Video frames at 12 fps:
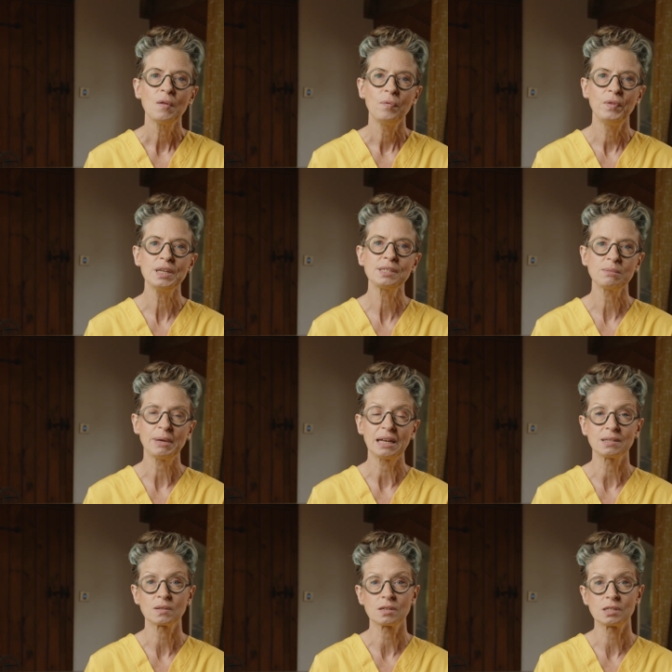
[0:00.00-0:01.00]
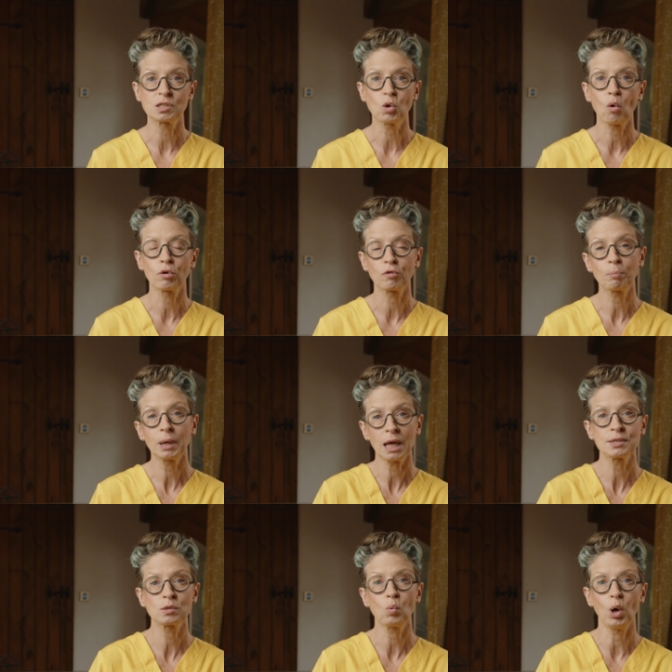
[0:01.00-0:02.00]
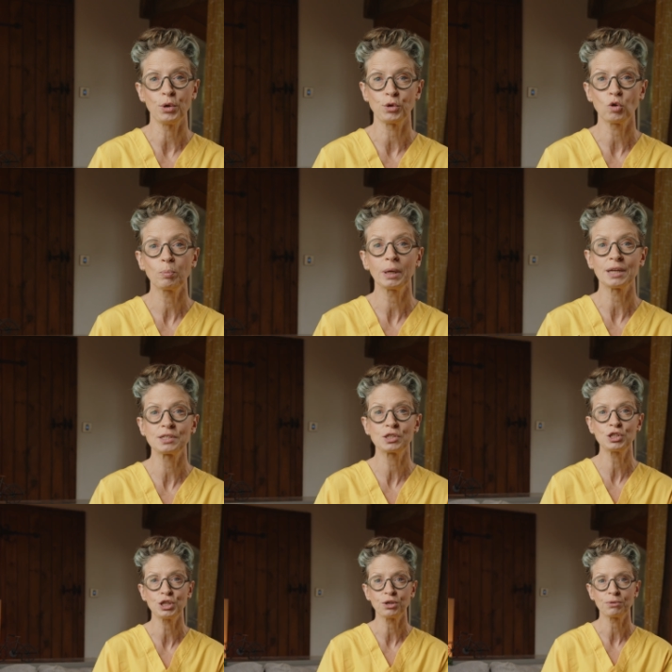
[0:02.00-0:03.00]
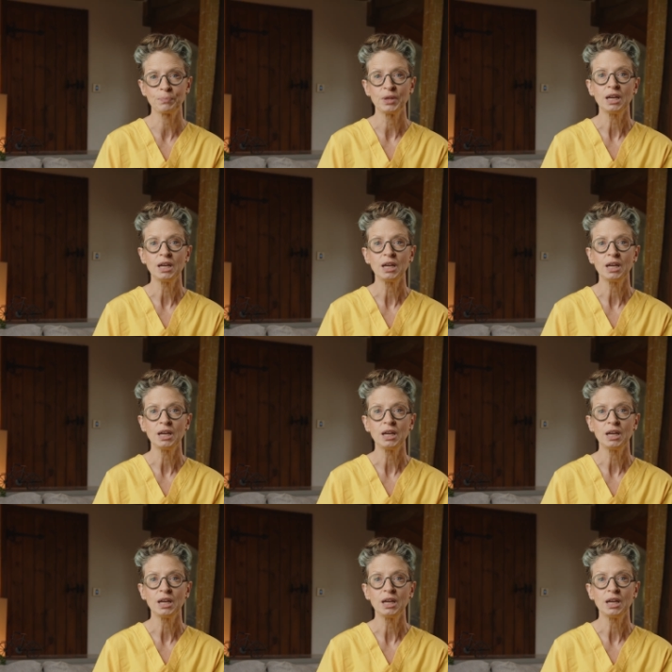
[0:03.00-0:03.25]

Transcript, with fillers: This means that a score of +1 or +2,